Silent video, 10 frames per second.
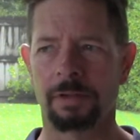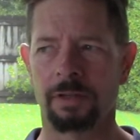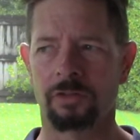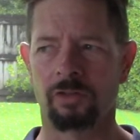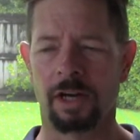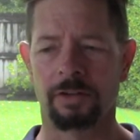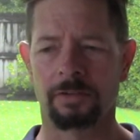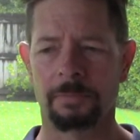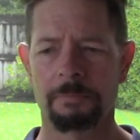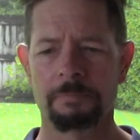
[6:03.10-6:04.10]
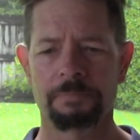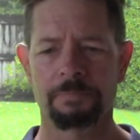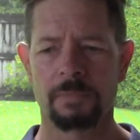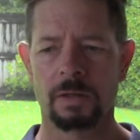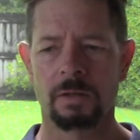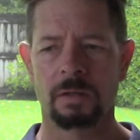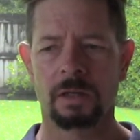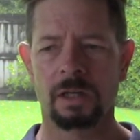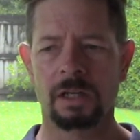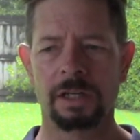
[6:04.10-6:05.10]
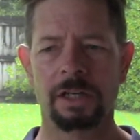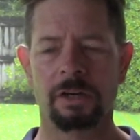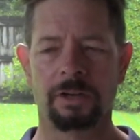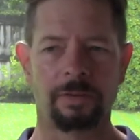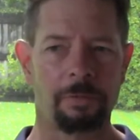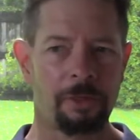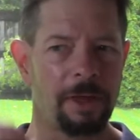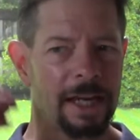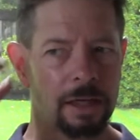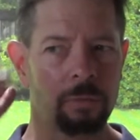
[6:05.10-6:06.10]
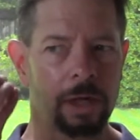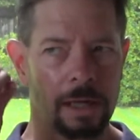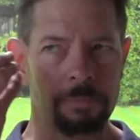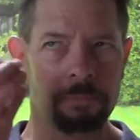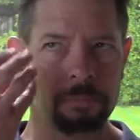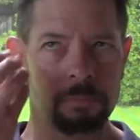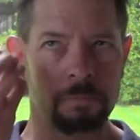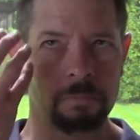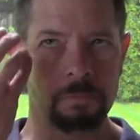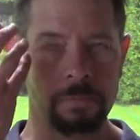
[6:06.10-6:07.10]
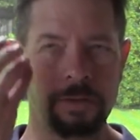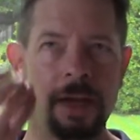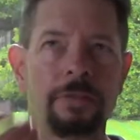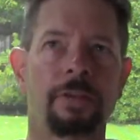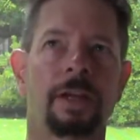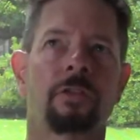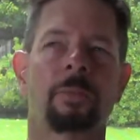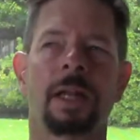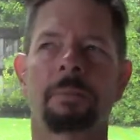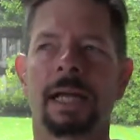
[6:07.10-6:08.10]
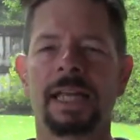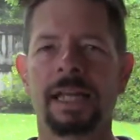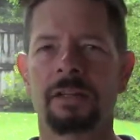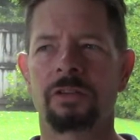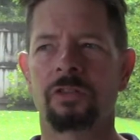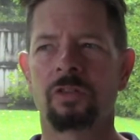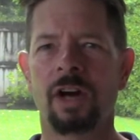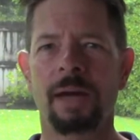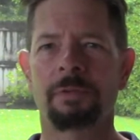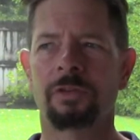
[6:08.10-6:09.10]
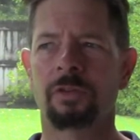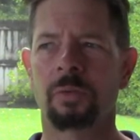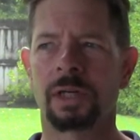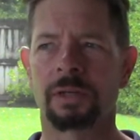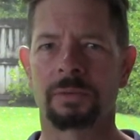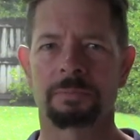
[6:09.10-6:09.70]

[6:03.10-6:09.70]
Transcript: these drinks. Uh, you know, because I'm thinking what I'm tasting and smelling, but I can't describe it so well.